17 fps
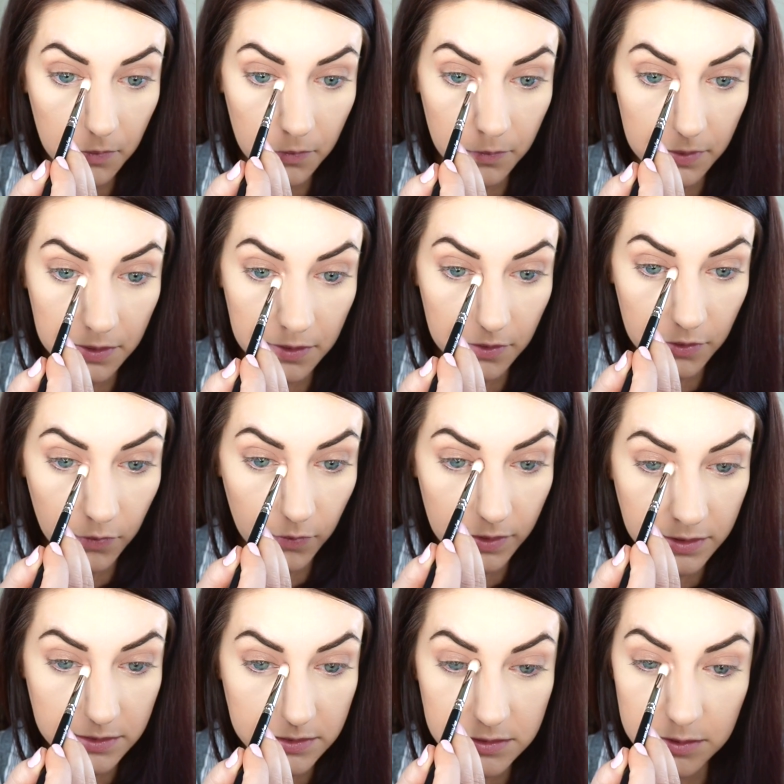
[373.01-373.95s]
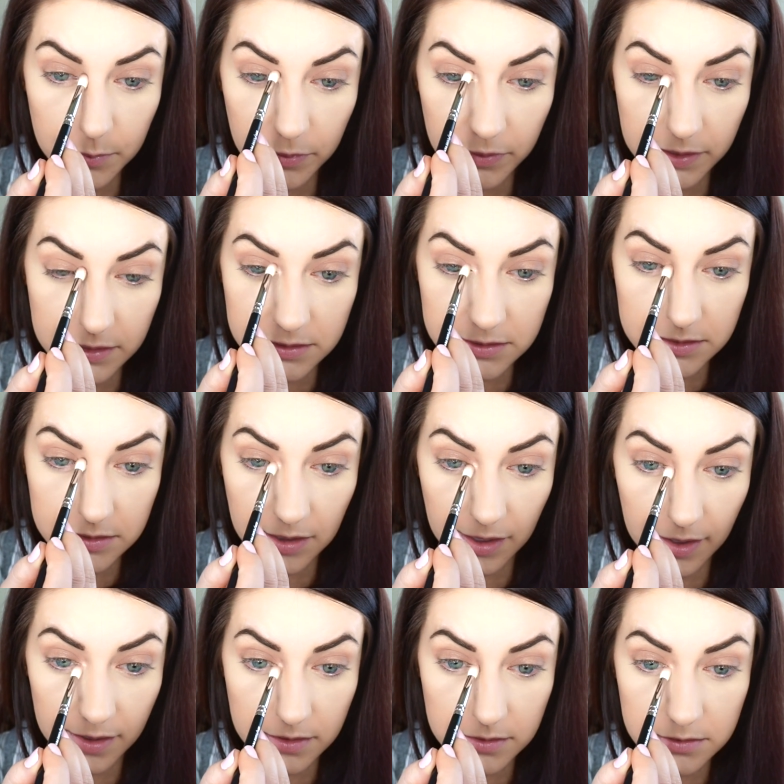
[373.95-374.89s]
we are going to place
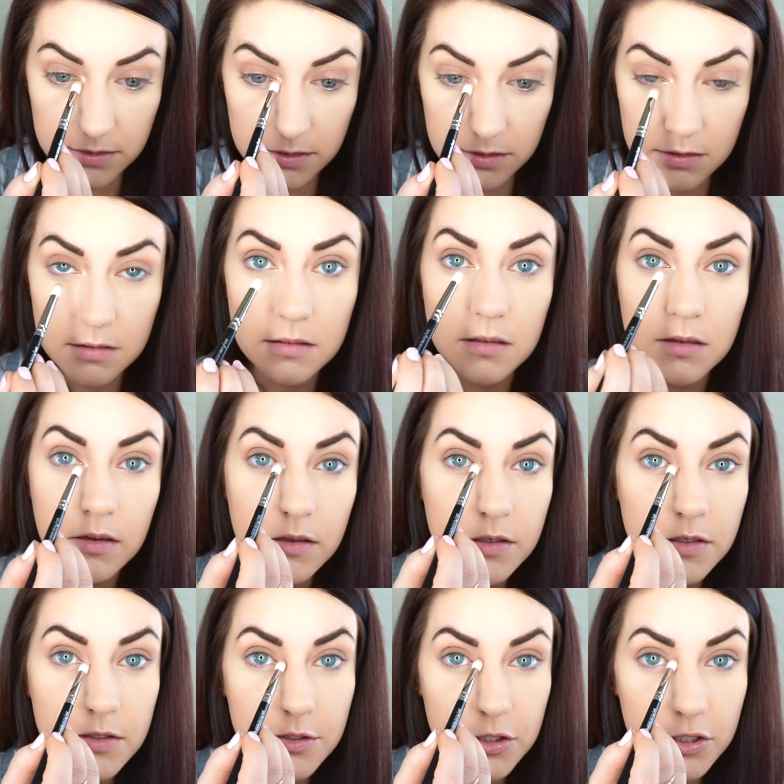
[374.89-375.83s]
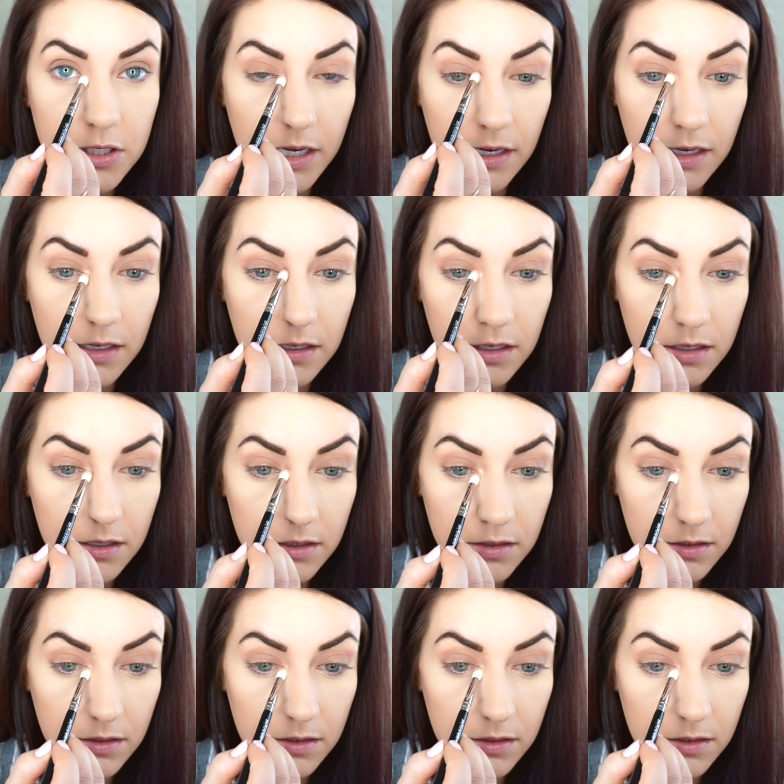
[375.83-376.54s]
that shade.